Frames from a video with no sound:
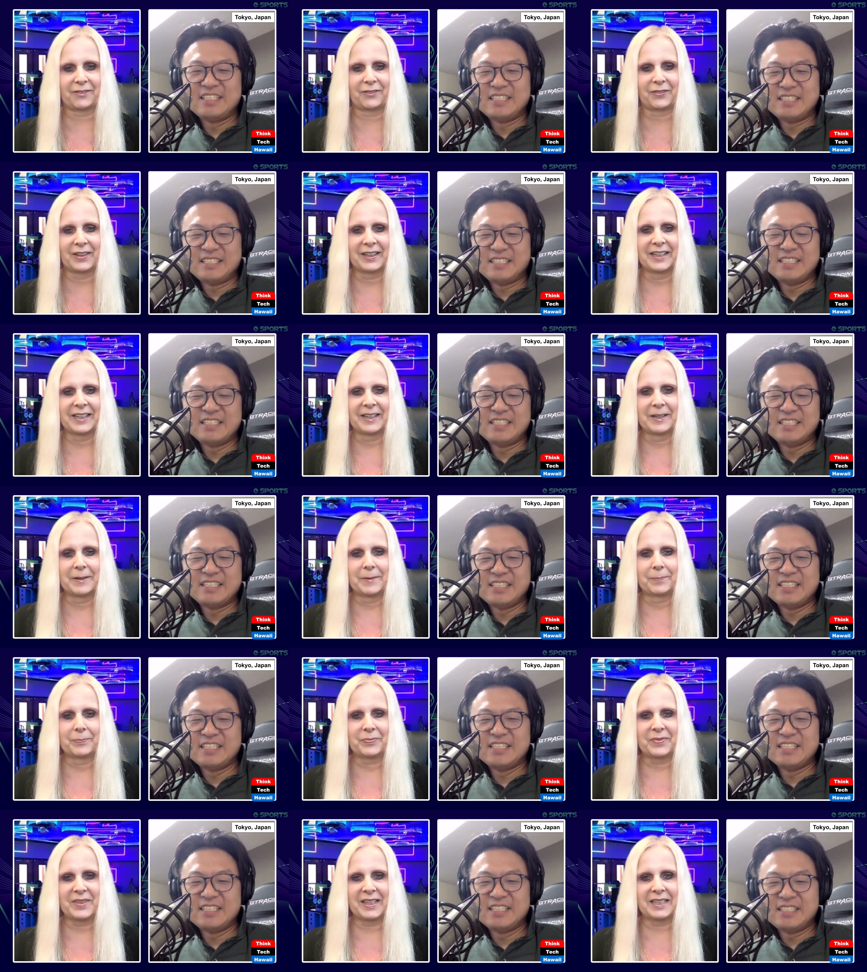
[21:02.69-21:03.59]
Speaker 1: of
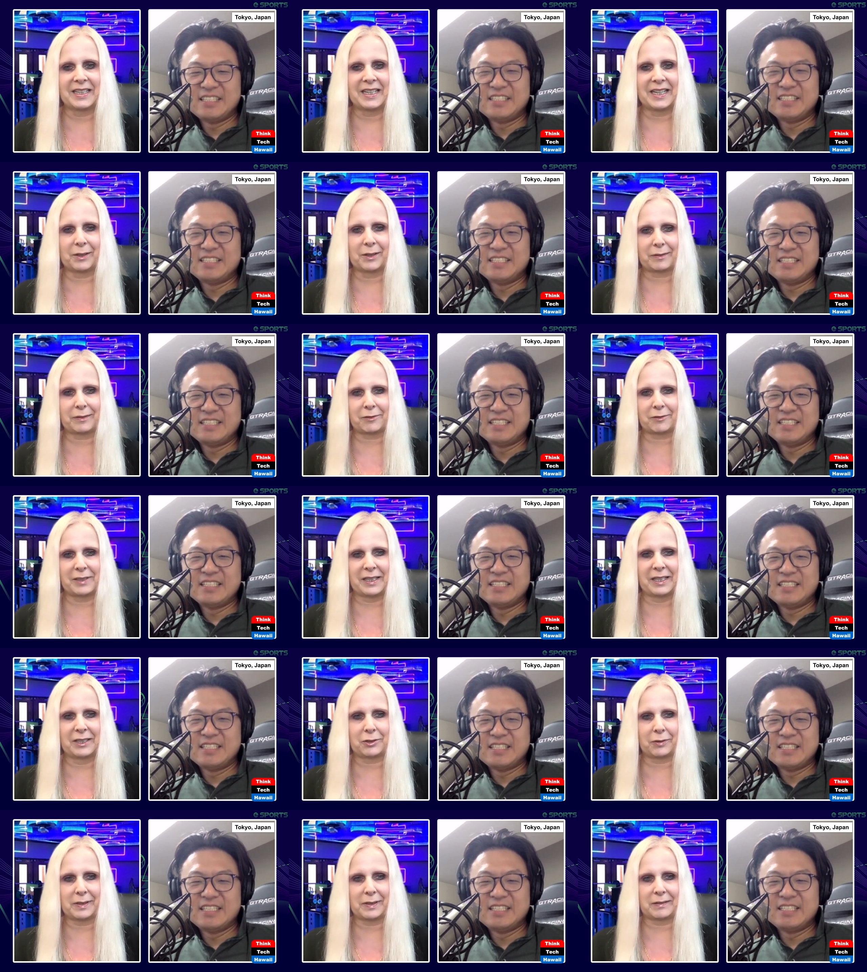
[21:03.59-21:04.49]
an
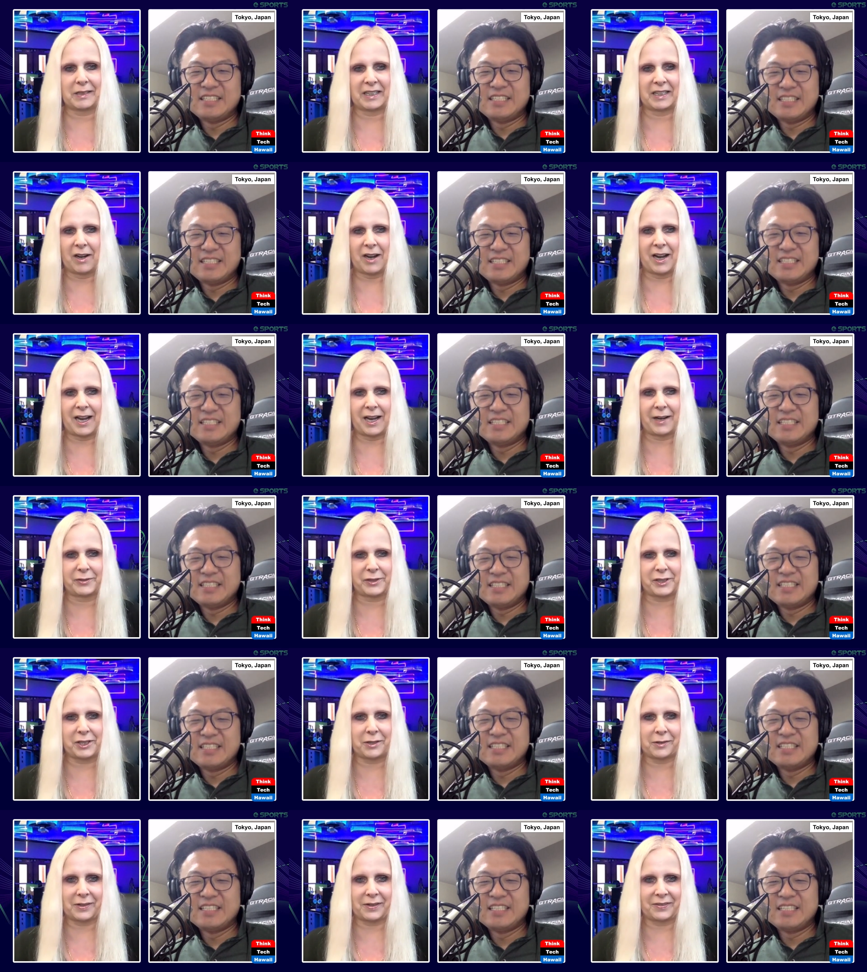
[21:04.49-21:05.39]
interesting
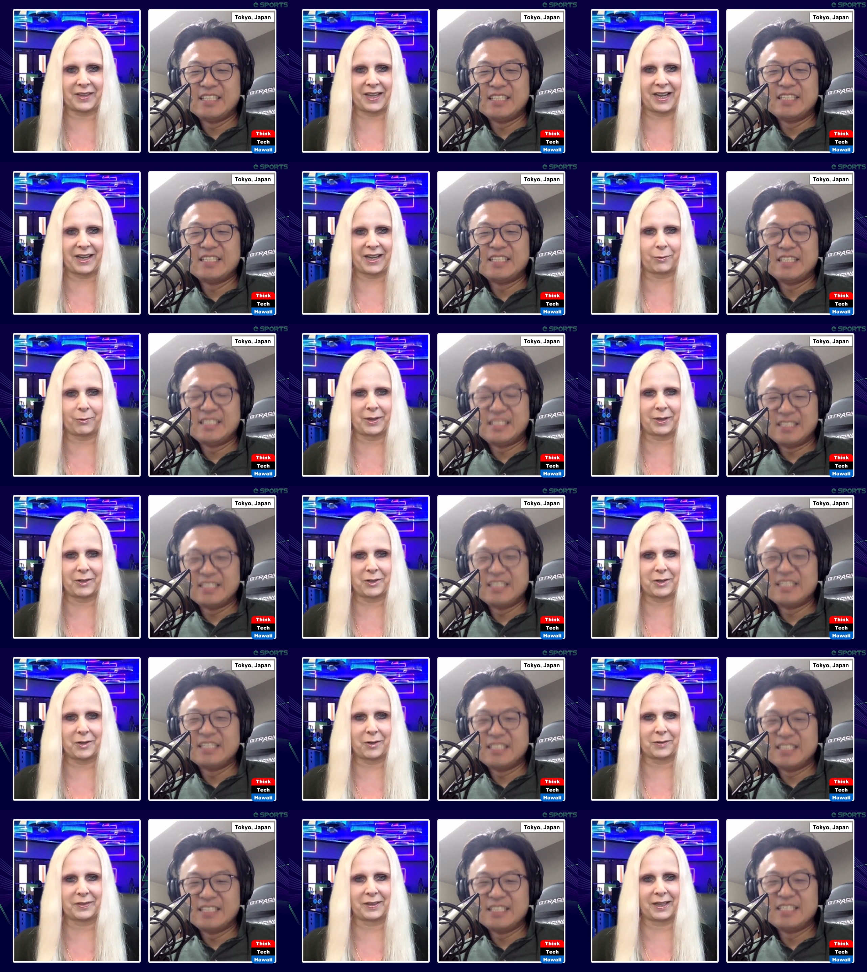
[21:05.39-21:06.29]
offshoot of that. What are
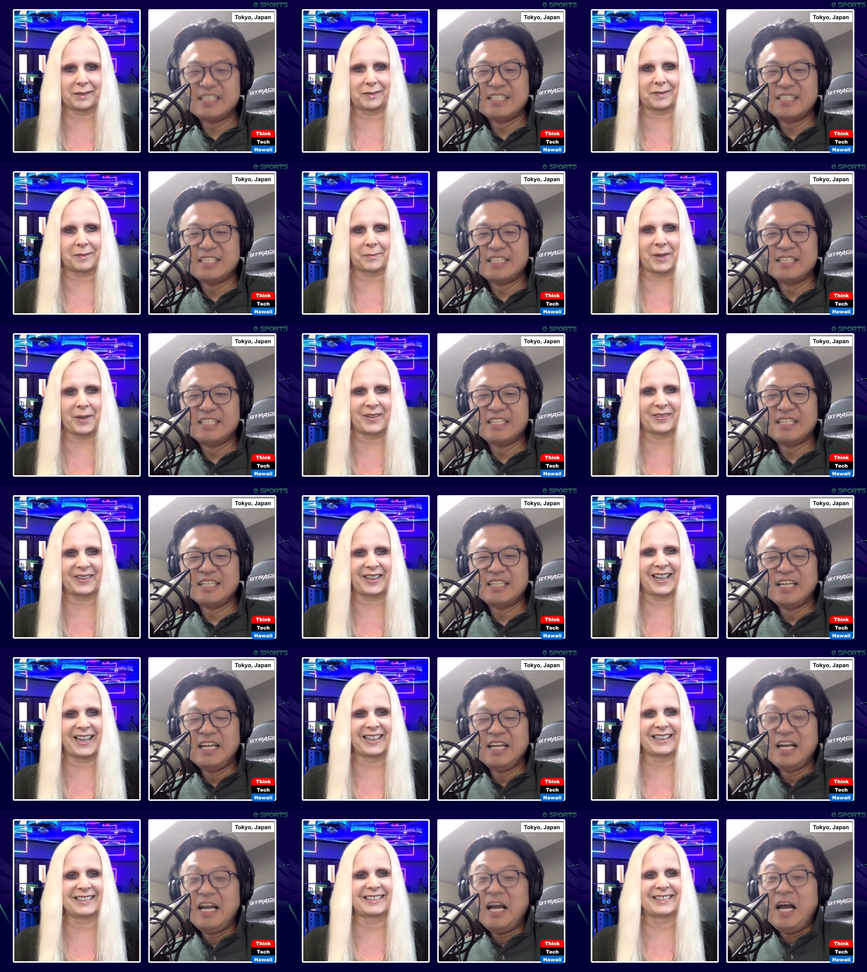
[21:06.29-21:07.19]
your thoughts about
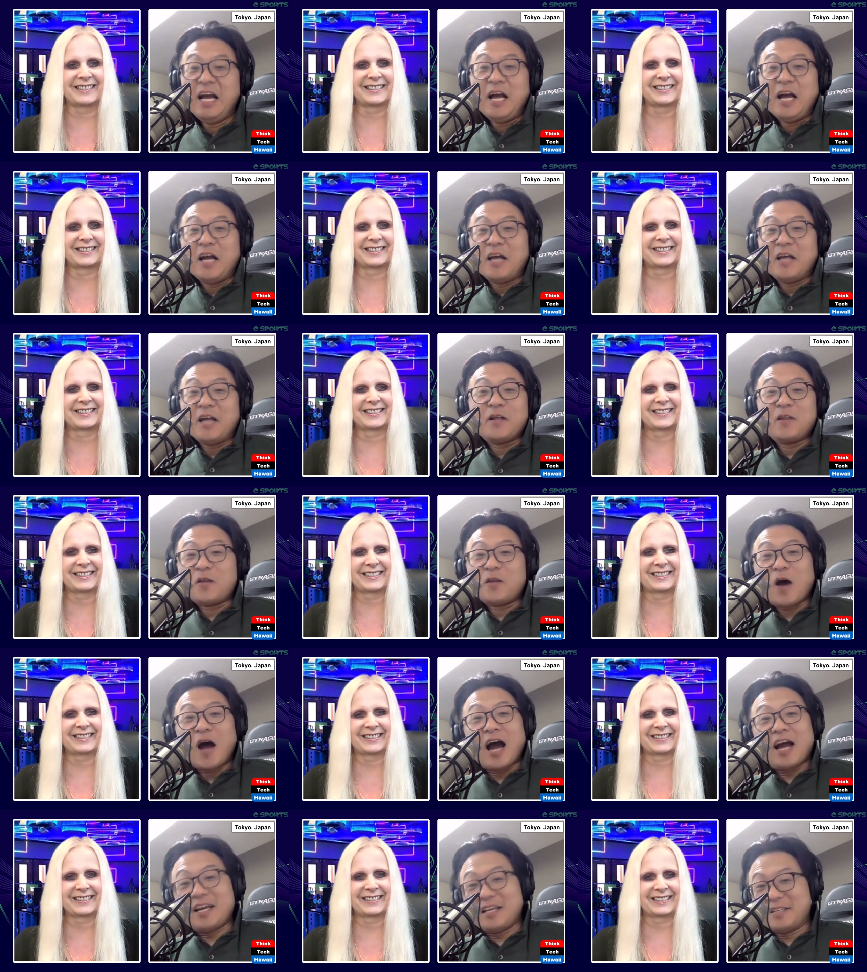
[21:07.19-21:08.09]

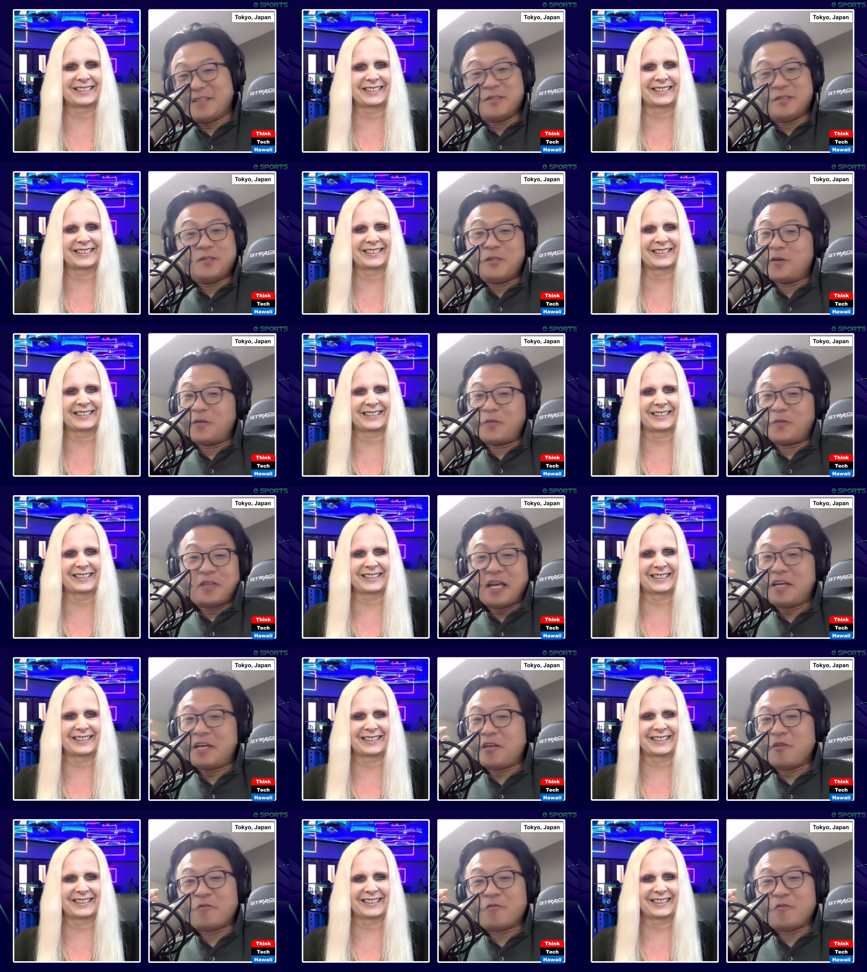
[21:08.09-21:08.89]
that?
Speaker 2: You know, thank